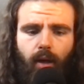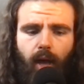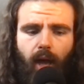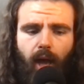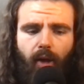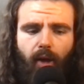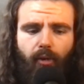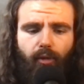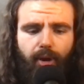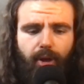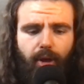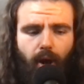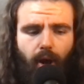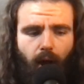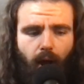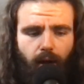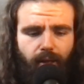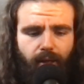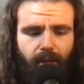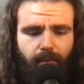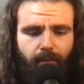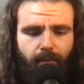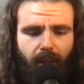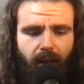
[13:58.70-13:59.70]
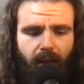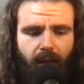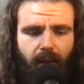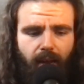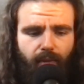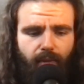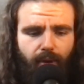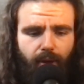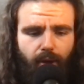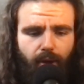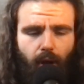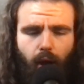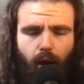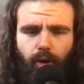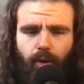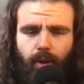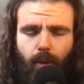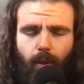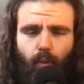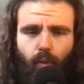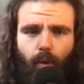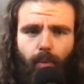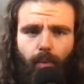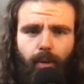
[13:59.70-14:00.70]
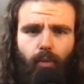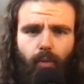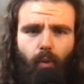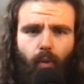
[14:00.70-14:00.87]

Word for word: every godly man, every godly woman